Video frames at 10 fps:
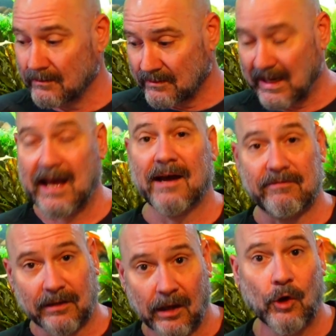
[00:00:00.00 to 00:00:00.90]
have
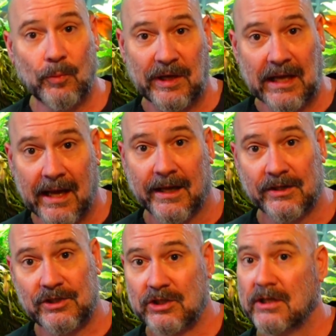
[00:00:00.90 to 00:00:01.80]
low
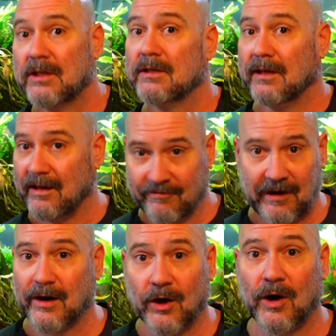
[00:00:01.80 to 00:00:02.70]
pH and
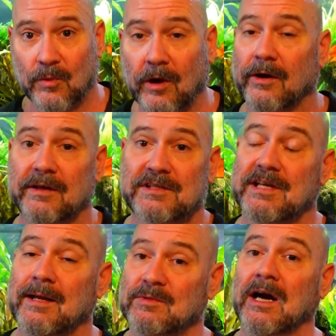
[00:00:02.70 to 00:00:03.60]
very hard water at the
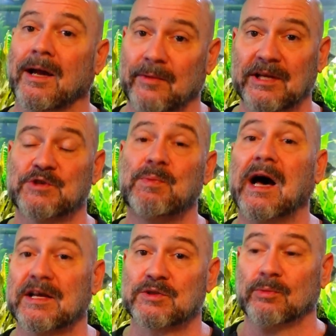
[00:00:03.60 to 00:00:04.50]
same time. It is
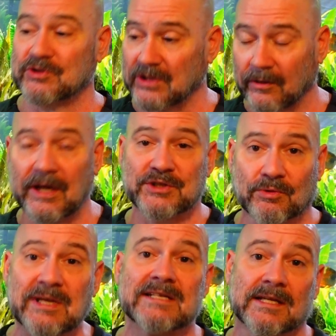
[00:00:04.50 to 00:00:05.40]
possible. So there's a
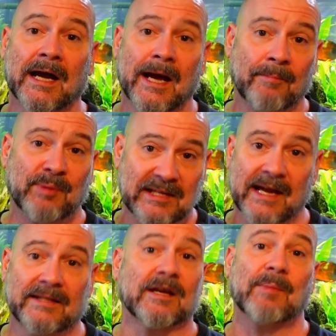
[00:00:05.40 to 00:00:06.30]
reason I'm
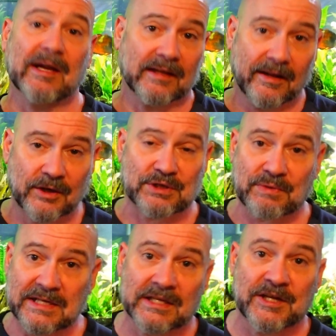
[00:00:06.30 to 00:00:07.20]
pedantic about that. There's a
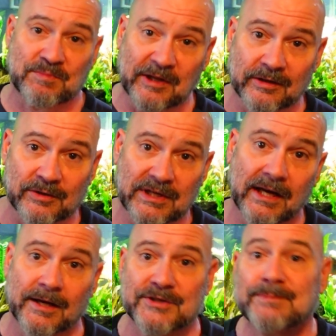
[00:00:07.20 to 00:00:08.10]
reason I split those
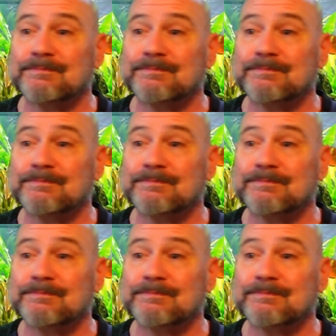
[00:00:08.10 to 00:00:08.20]
hairs